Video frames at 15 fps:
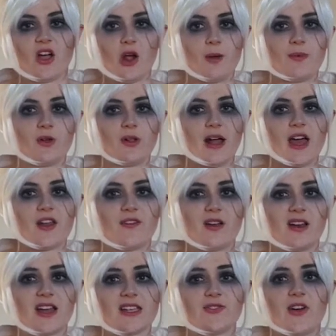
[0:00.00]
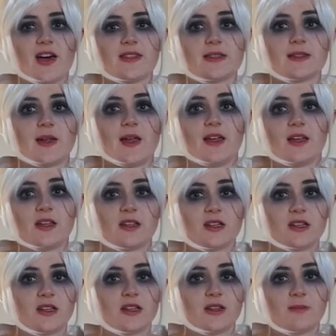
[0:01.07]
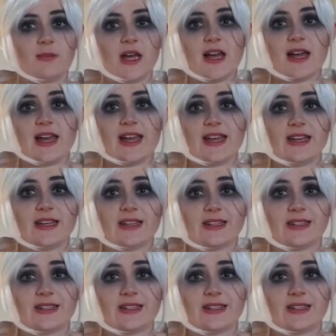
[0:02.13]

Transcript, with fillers: I hope you all had a very nice Father's Day. Bye.